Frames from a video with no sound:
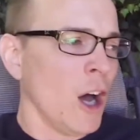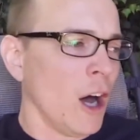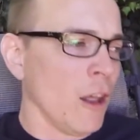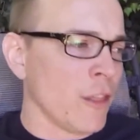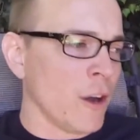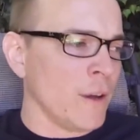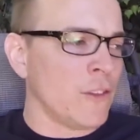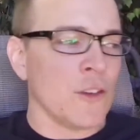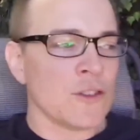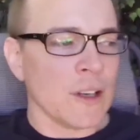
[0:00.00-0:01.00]
Although
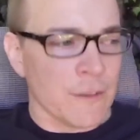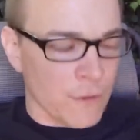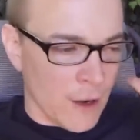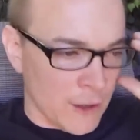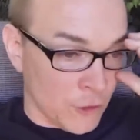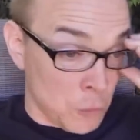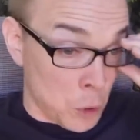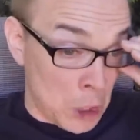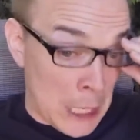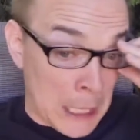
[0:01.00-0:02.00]
it's usually phrased
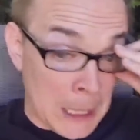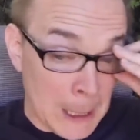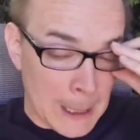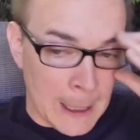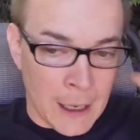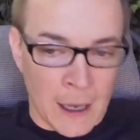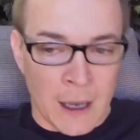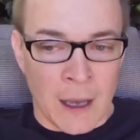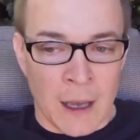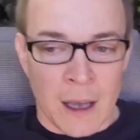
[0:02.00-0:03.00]
more like,
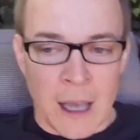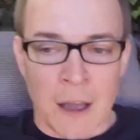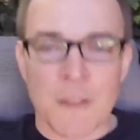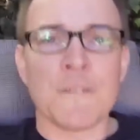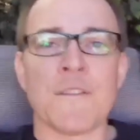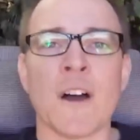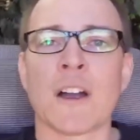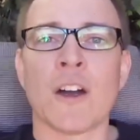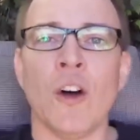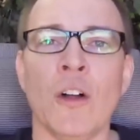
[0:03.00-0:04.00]
how the
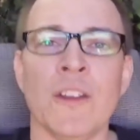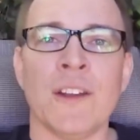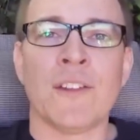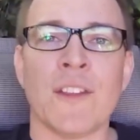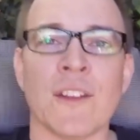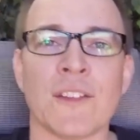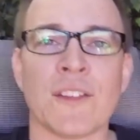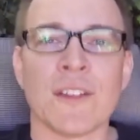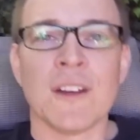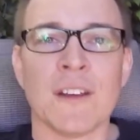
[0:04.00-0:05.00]
fuck old is
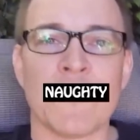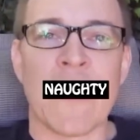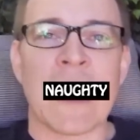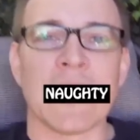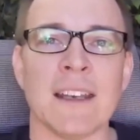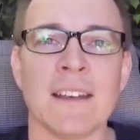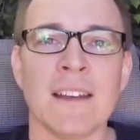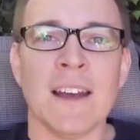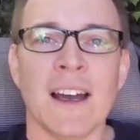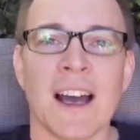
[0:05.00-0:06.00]
this f***?
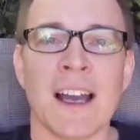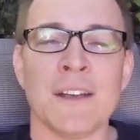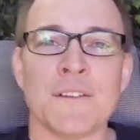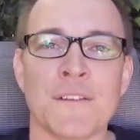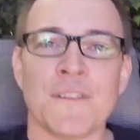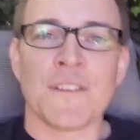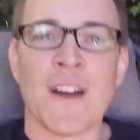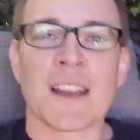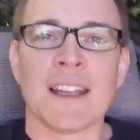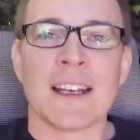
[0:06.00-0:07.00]
I
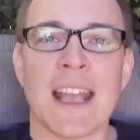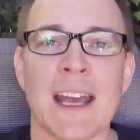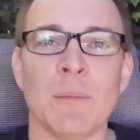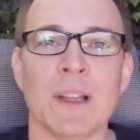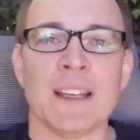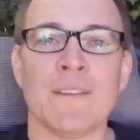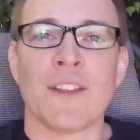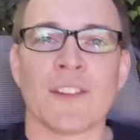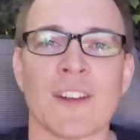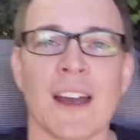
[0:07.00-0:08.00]
fucking can't believe
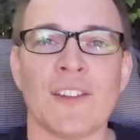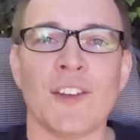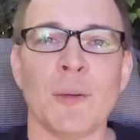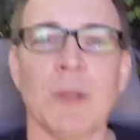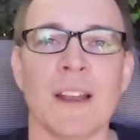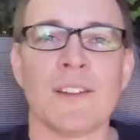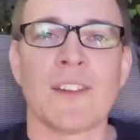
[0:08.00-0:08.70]
this guy still plays